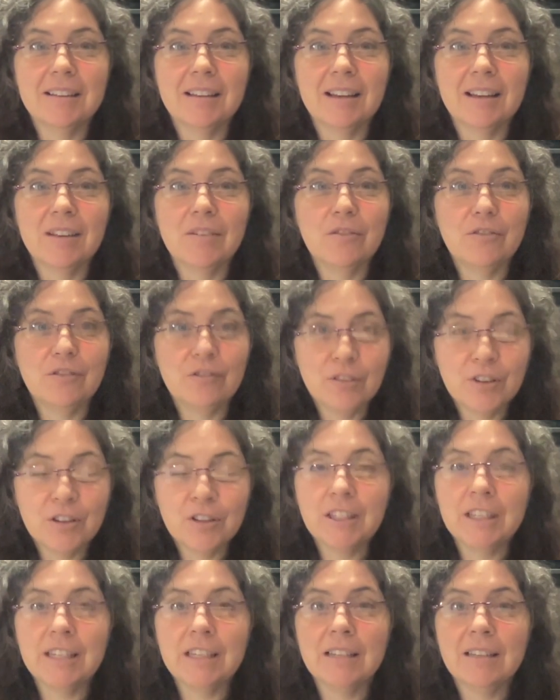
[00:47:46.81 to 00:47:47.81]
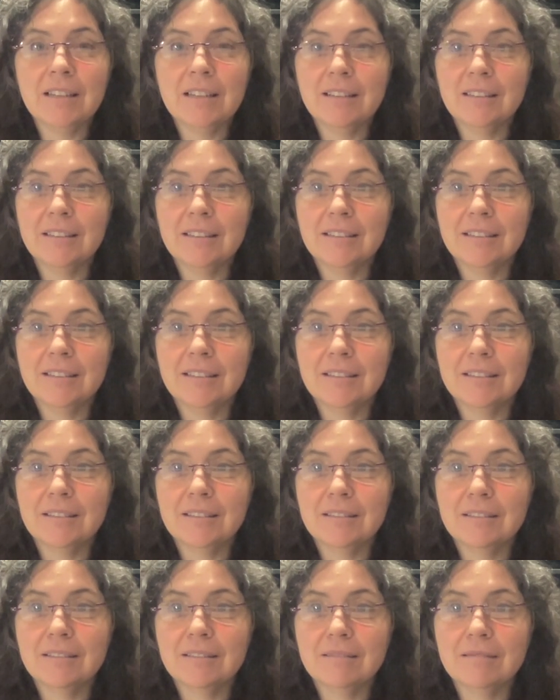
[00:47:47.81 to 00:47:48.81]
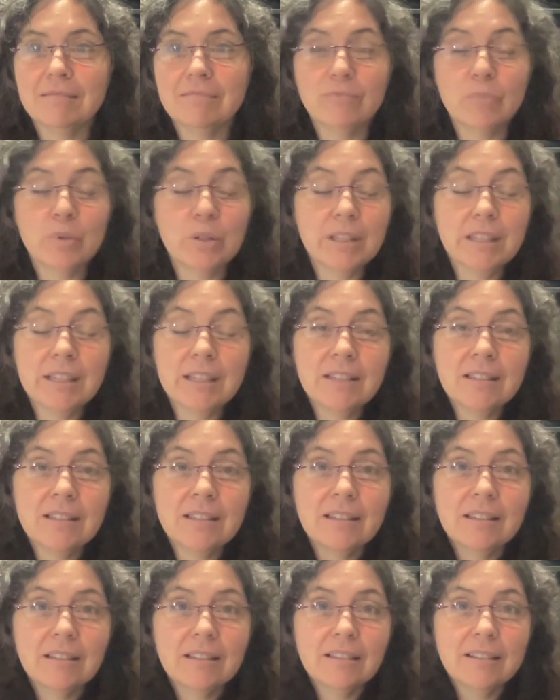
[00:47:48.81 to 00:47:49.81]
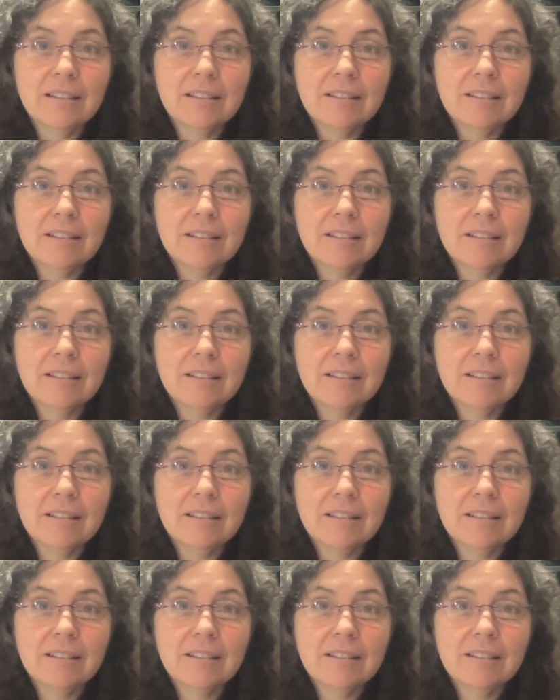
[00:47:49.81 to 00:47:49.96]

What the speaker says: and fully releasing.